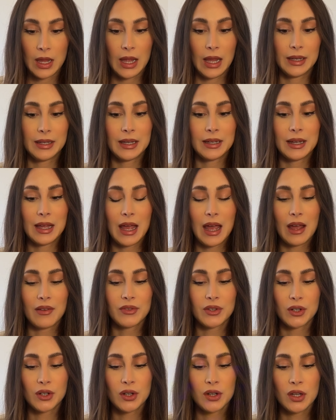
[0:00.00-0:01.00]
And then
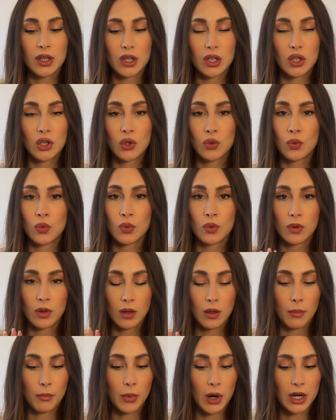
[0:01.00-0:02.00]
after you
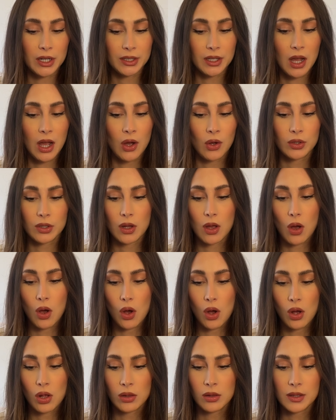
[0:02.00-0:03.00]
marked out
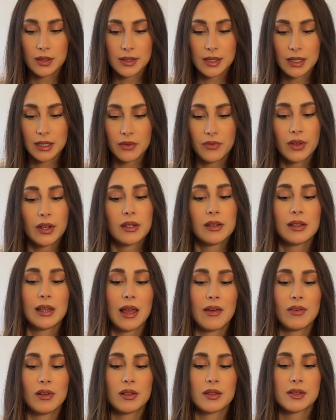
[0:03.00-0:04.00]
all significant
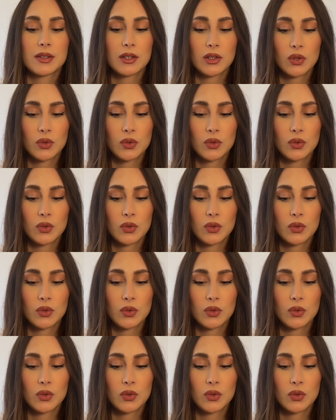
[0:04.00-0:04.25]
levels,